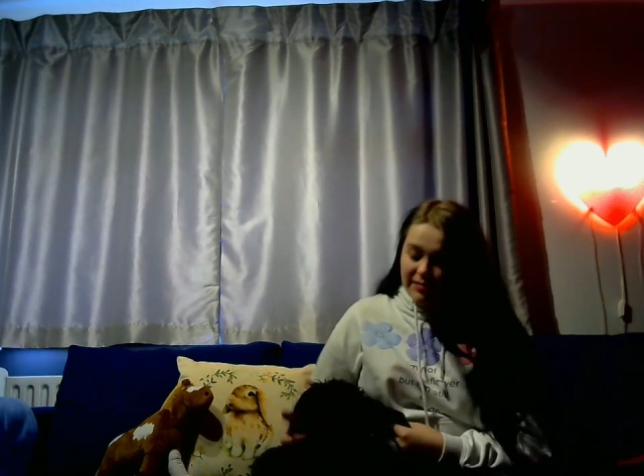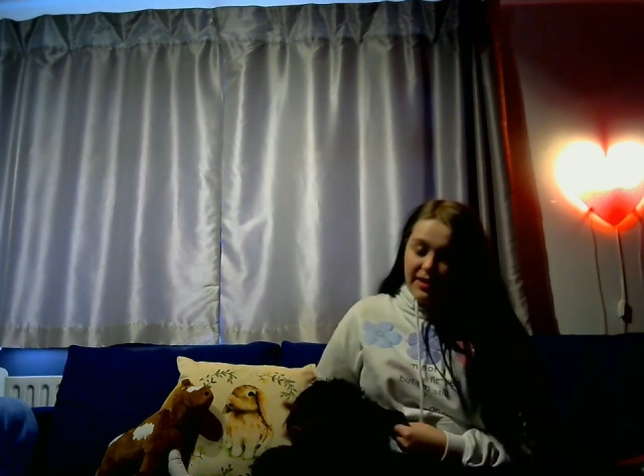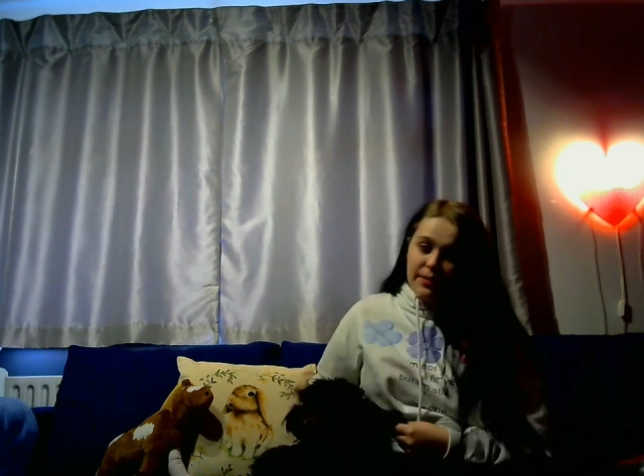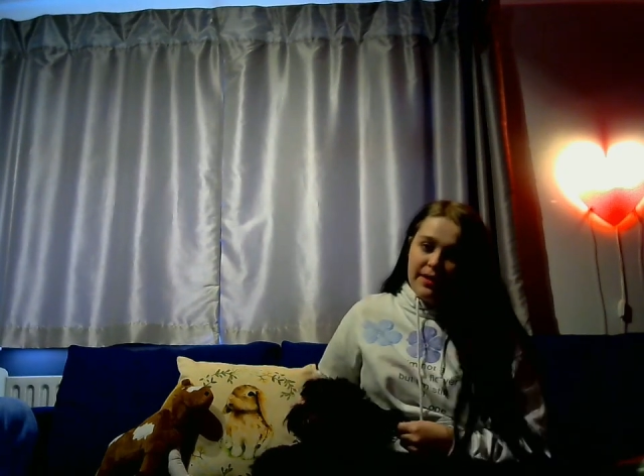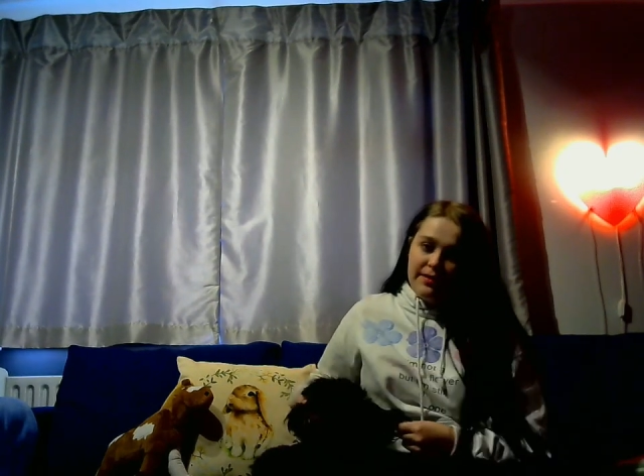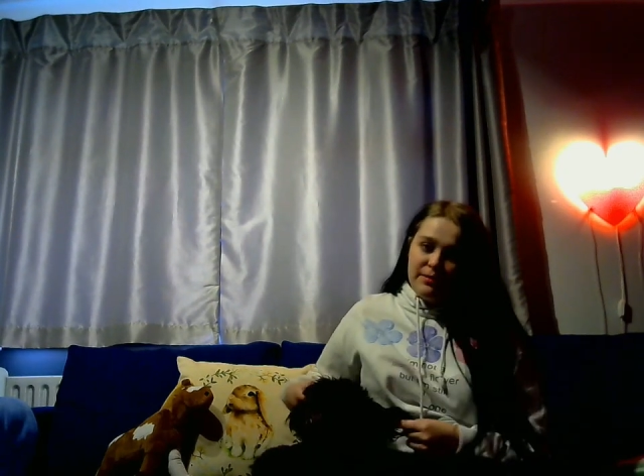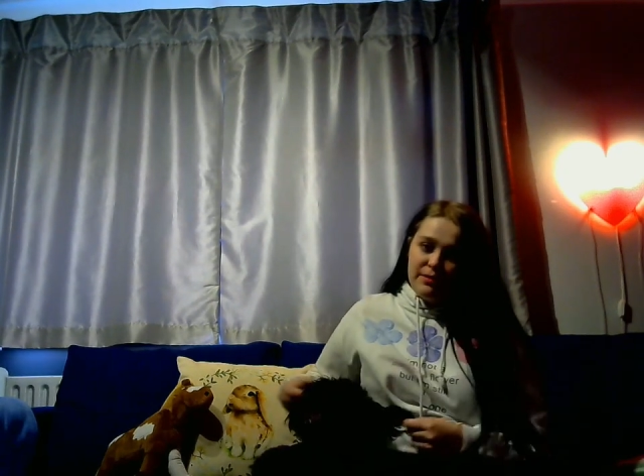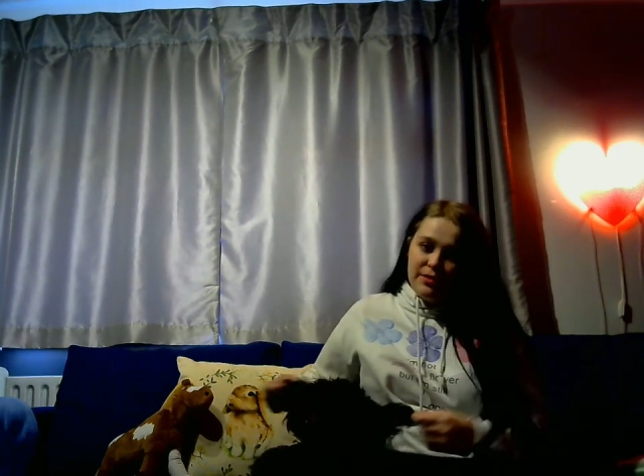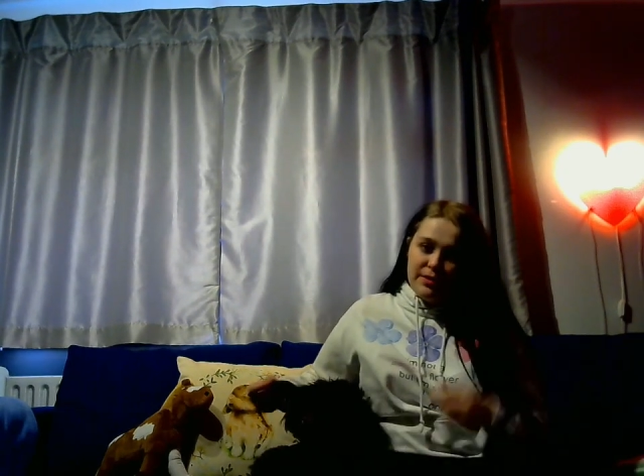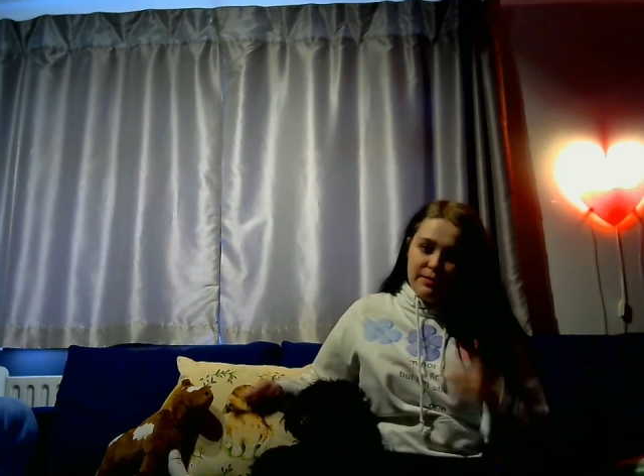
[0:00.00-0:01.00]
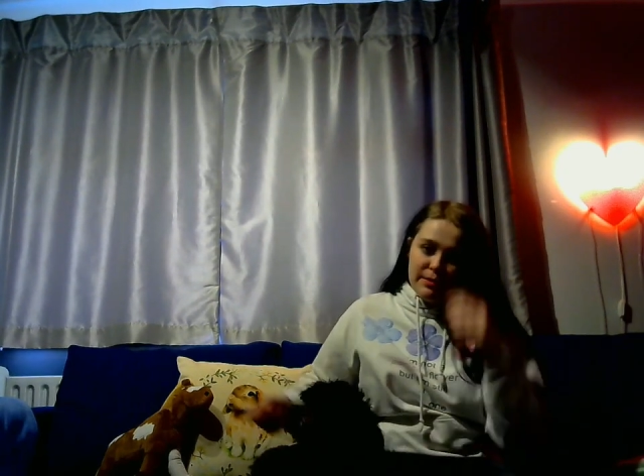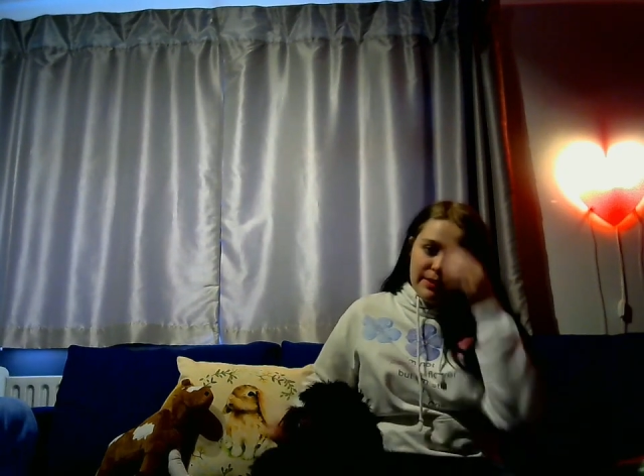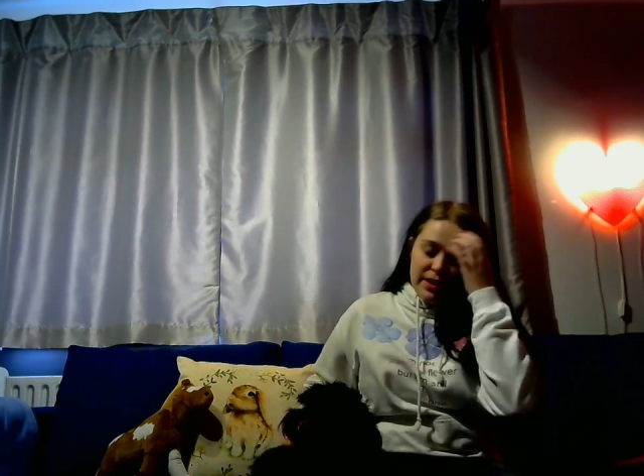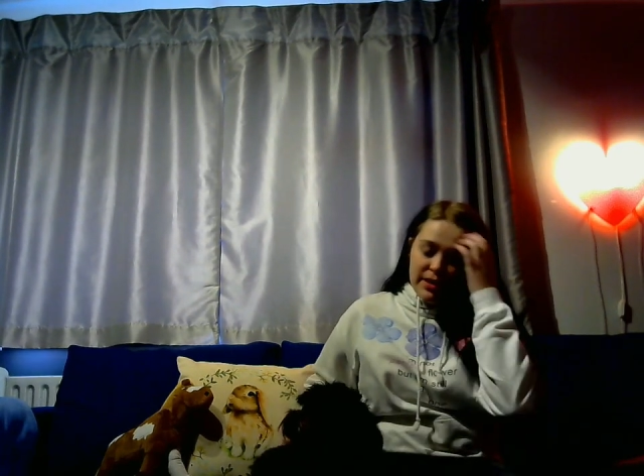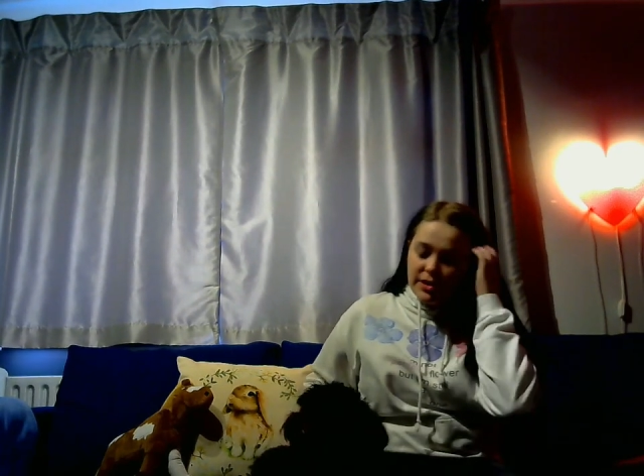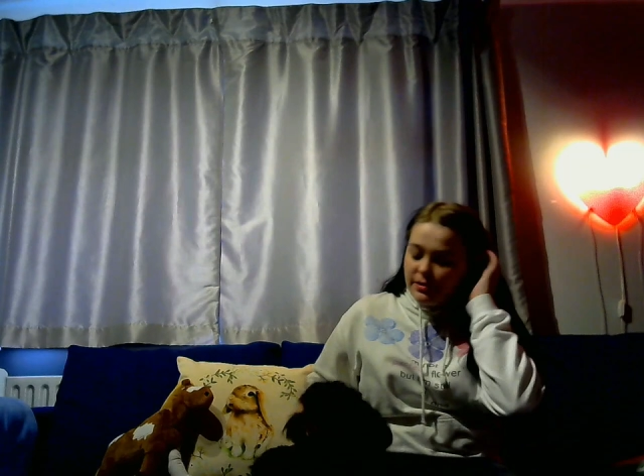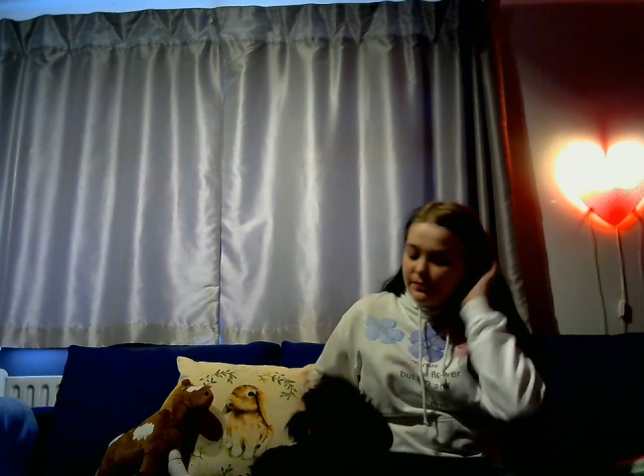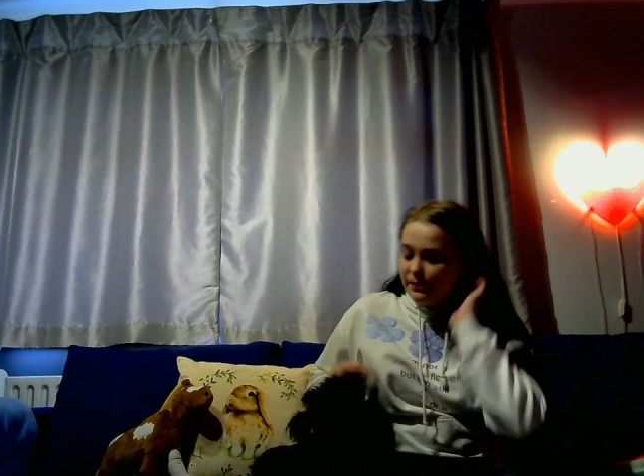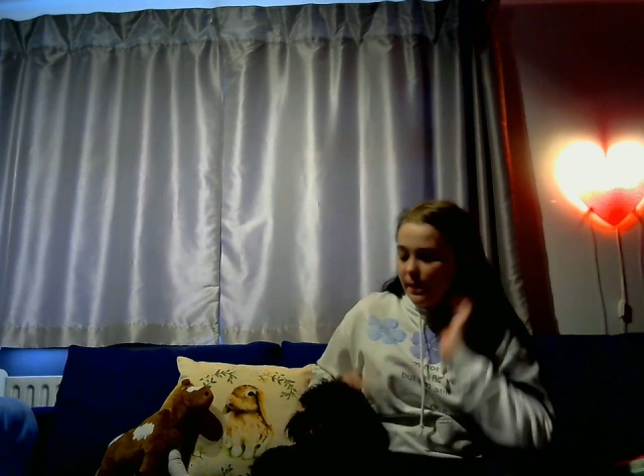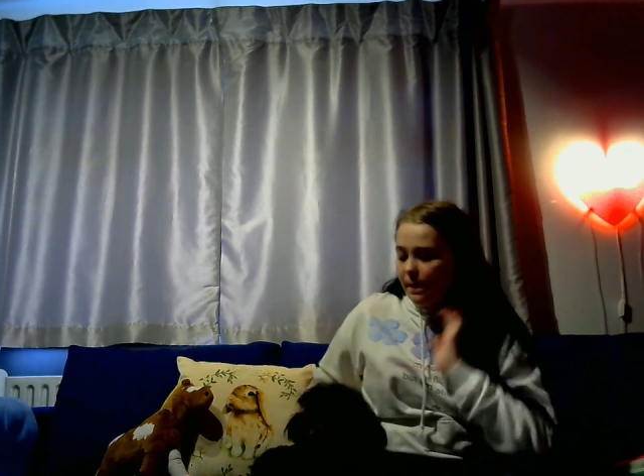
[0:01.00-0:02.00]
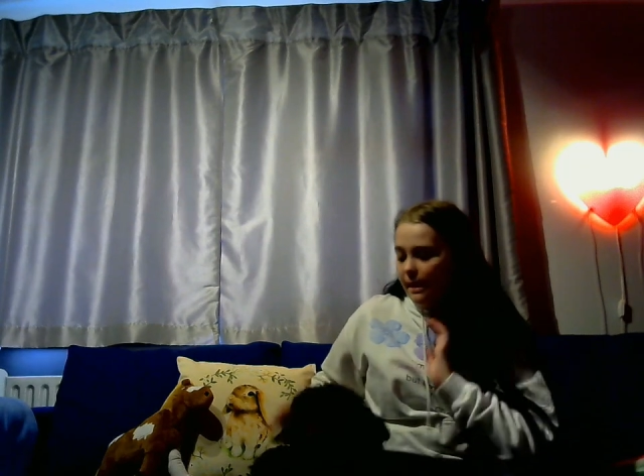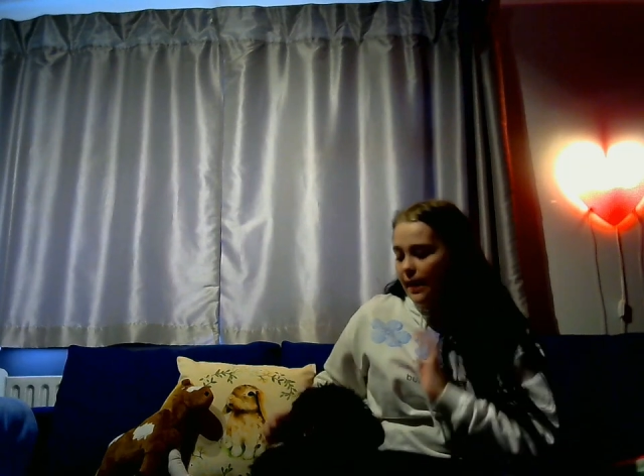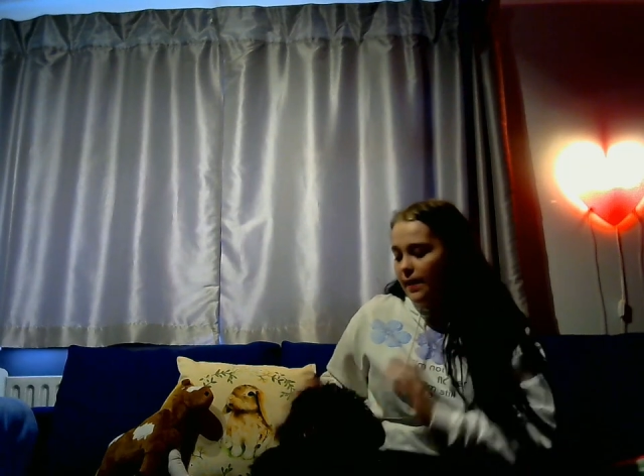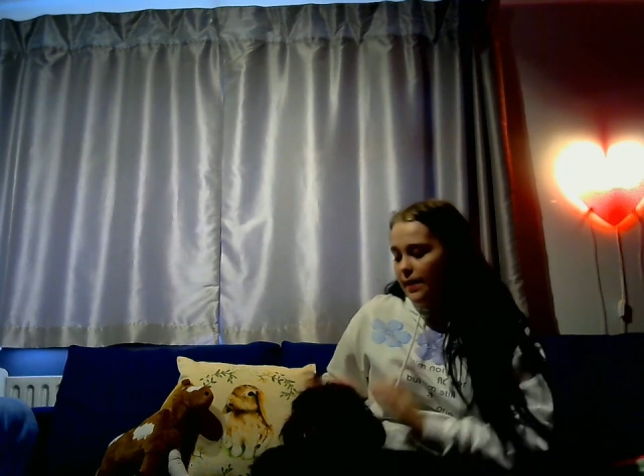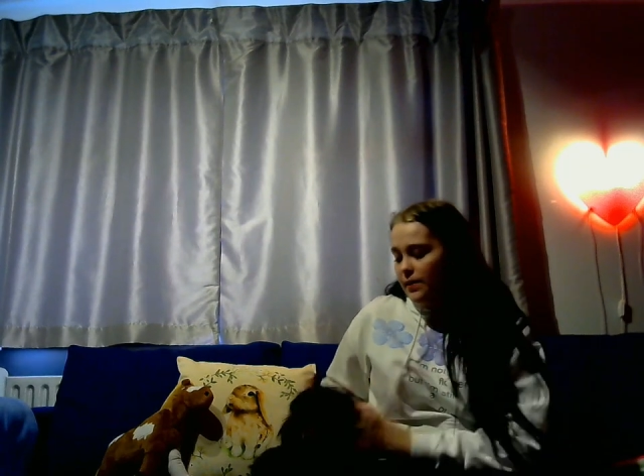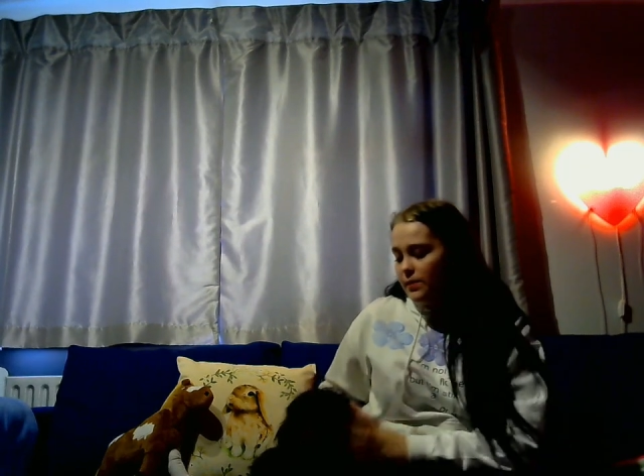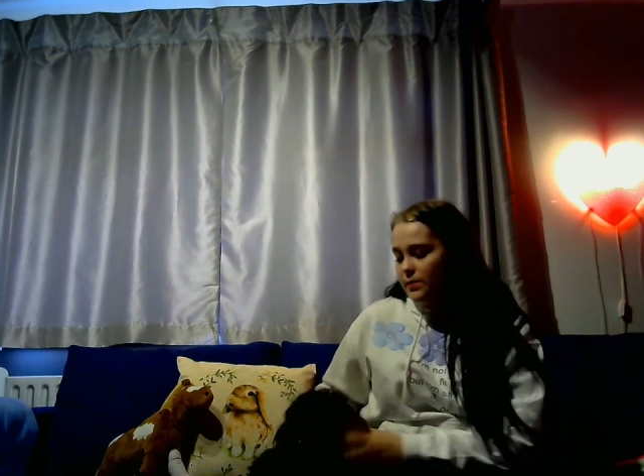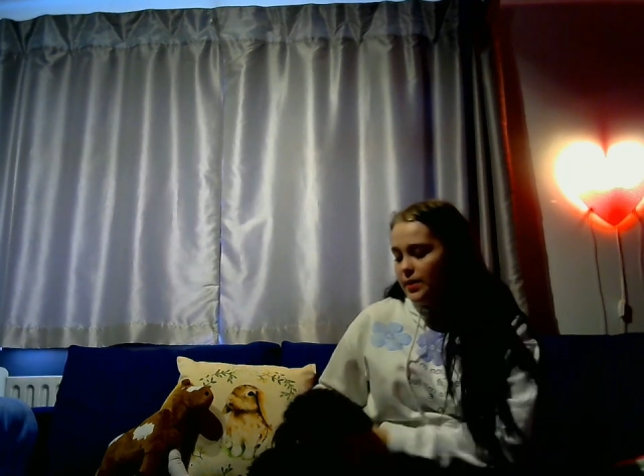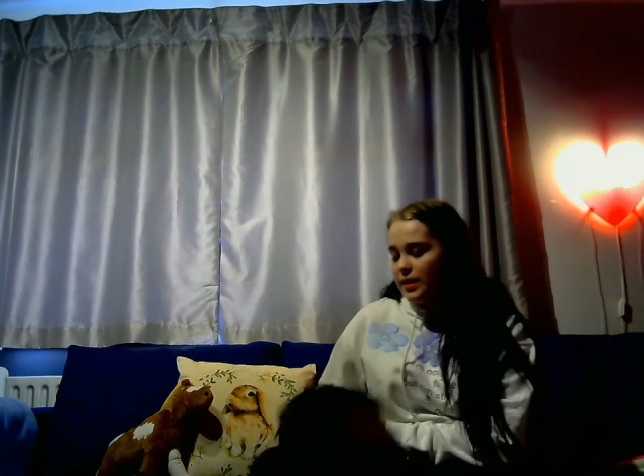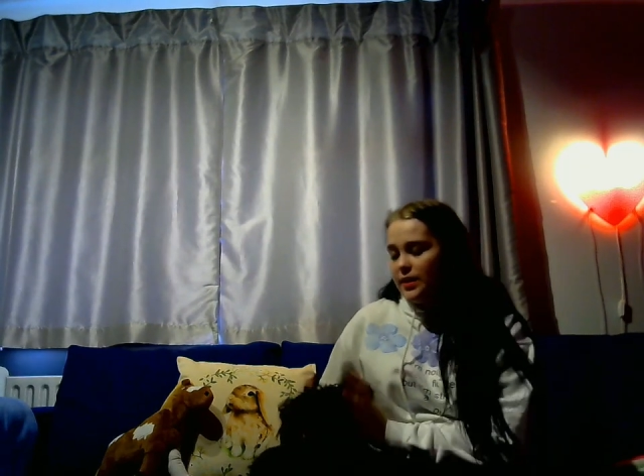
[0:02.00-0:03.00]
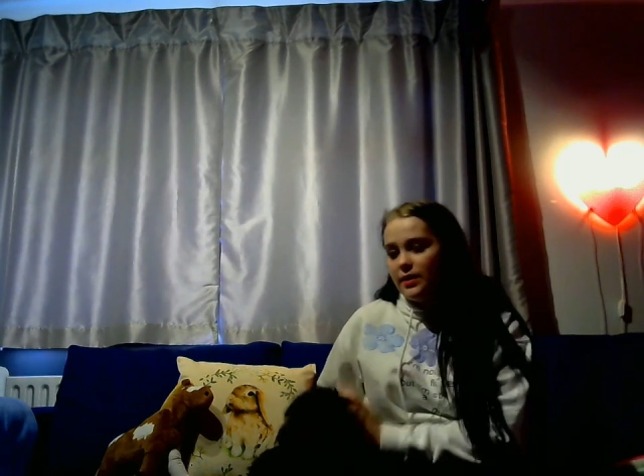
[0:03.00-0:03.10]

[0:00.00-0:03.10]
will have some Christmas merch when it